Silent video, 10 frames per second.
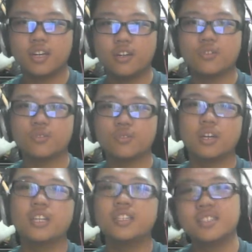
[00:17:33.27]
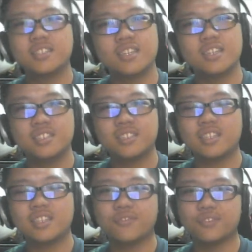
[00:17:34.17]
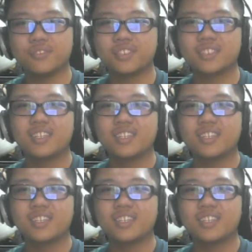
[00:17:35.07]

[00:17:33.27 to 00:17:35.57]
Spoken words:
Oh, and there's cell phones.